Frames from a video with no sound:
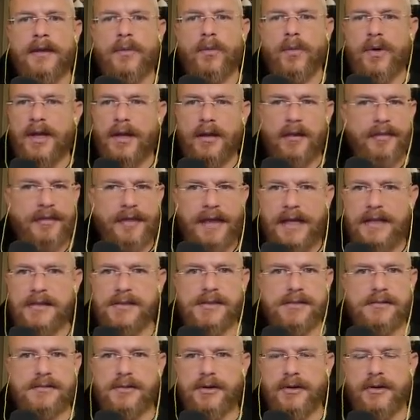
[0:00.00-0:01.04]
Well,
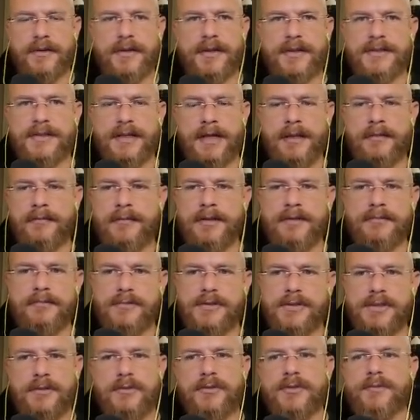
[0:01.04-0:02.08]
that's during the time
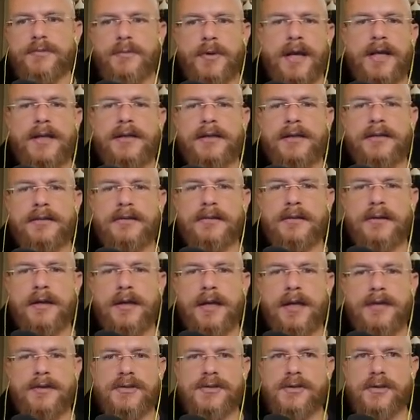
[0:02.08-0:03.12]
that she was pregnant,
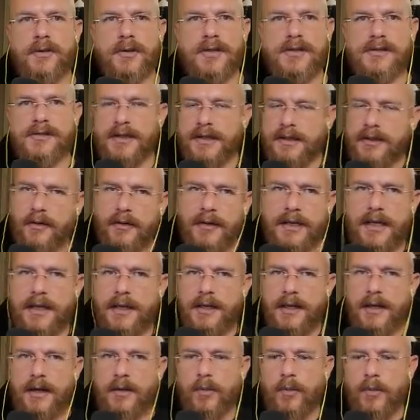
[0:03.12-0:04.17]
and so he's like,
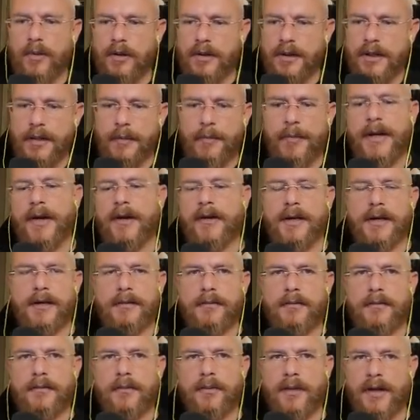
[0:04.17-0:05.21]
okay, we'll get
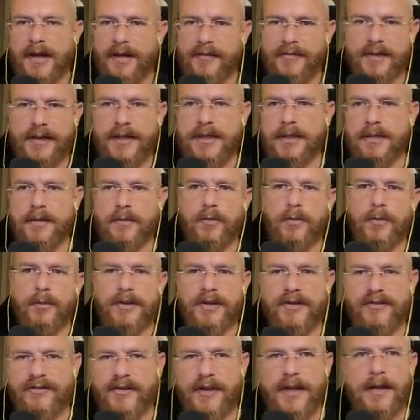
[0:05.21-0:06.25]
married, we'll have the kid, we'll
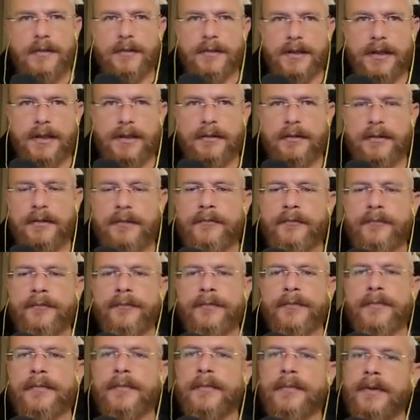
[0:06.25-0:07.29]
be a family.
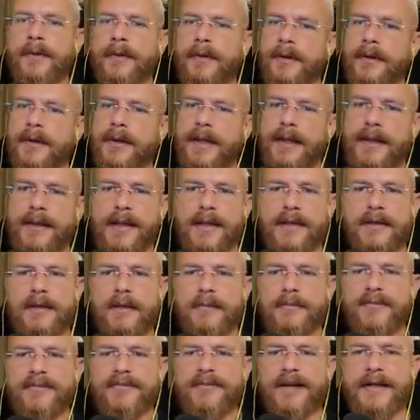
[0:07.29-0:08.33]
And then
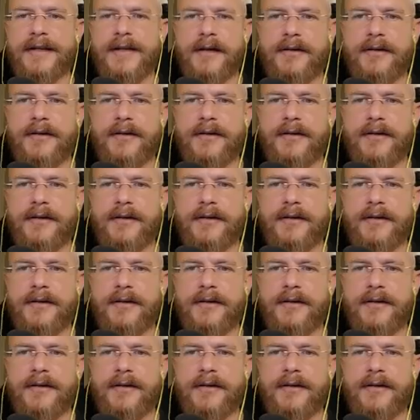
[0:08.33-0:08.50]
come to find